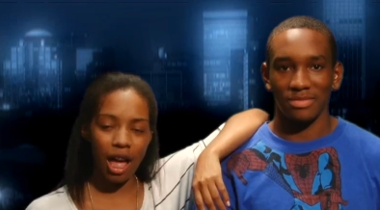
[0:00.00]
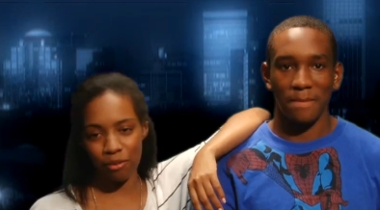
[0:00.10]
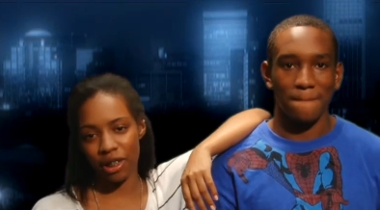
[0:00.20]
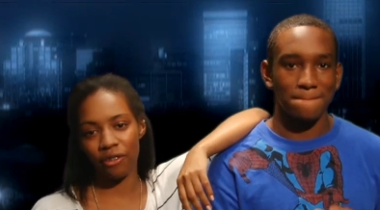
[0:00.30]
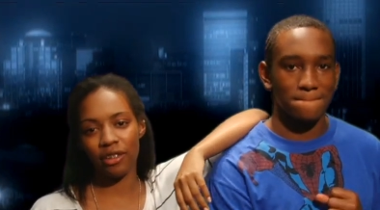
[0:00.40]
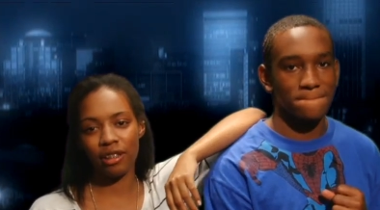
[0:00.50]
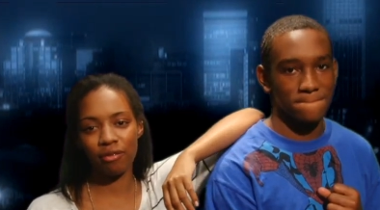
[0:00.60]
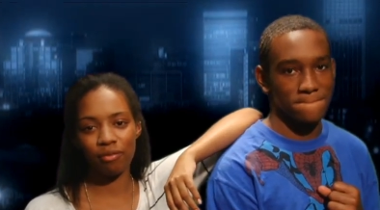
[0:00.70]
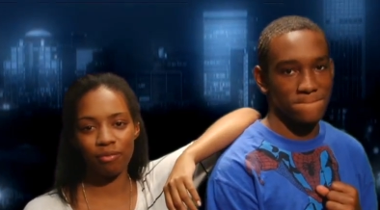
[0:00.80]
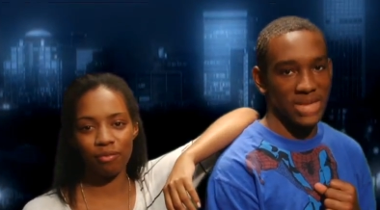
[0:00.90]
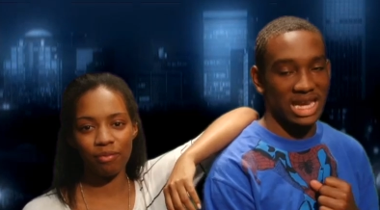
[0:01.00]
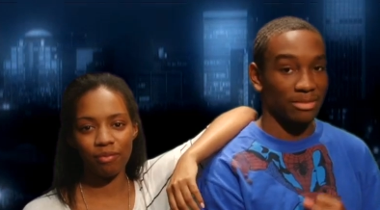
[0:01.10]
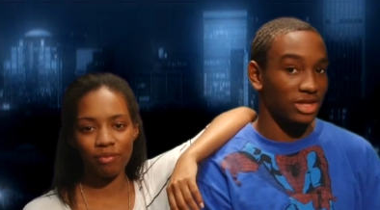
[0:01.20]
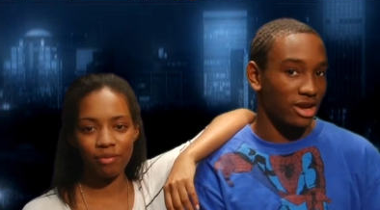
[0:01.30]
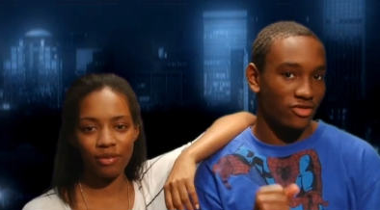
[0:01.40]
Speaker 1: I'm Tiffany.
Speaker 2: And
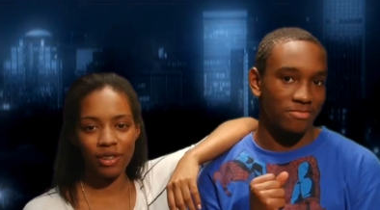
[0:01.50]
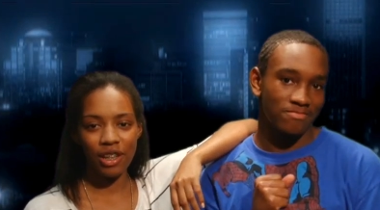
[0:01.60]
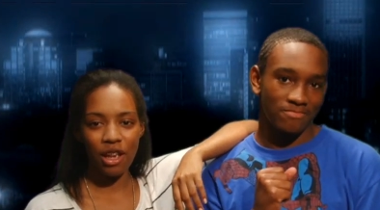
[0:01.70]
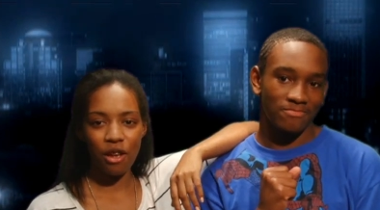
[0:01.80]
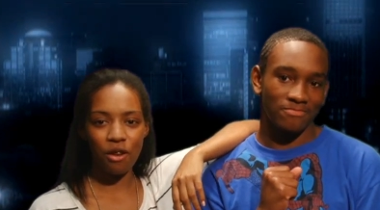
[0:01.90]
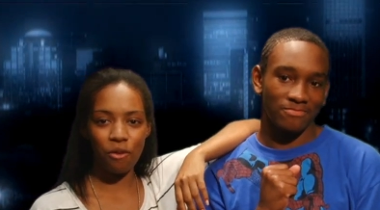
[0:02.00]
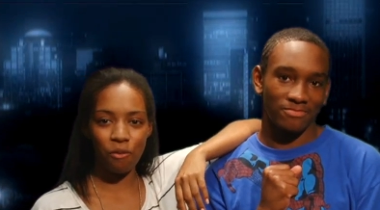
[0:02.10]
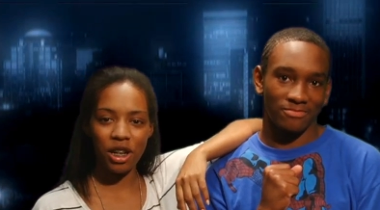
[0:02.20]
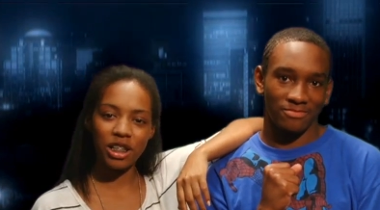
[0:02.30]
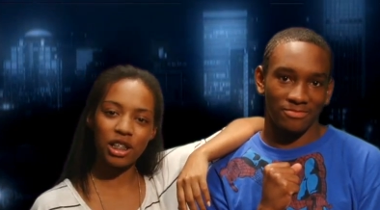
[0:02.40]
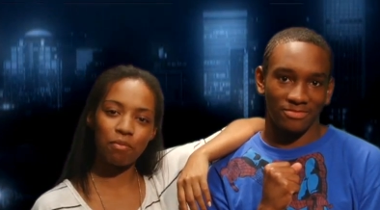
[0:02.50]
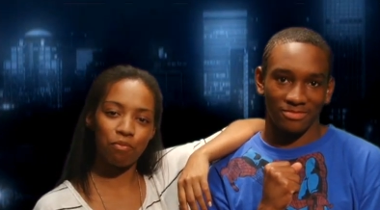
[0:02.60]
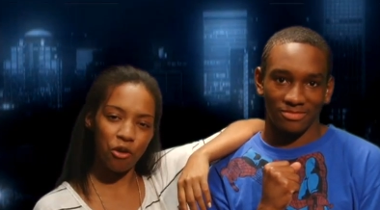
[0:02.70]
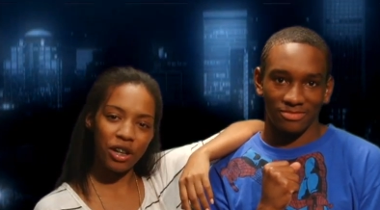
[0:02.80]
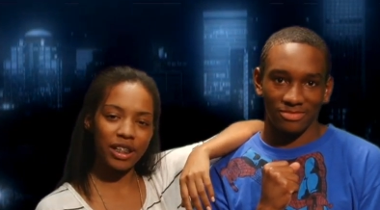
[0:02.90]
I'm Darren.
Speaker 1: We just
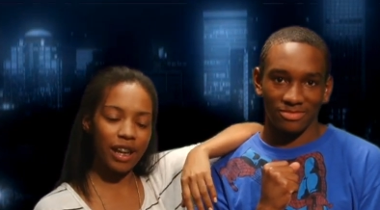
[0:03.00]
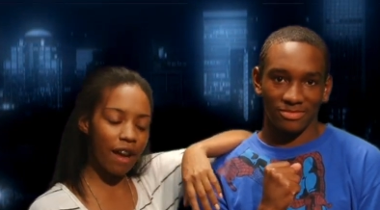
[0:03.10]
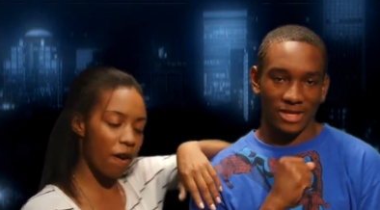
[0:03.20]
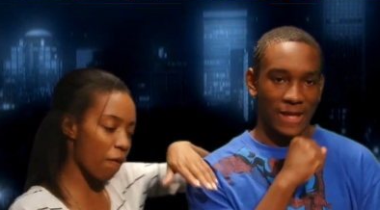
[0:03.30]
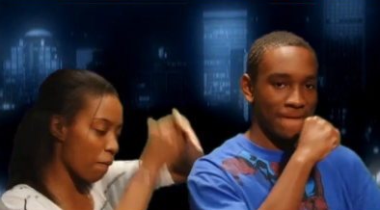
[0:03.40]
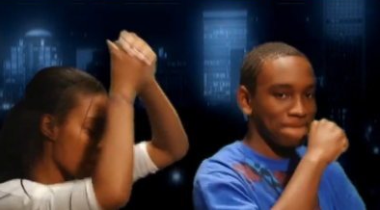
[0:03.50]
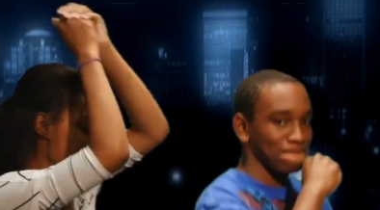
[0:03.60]
broke it down.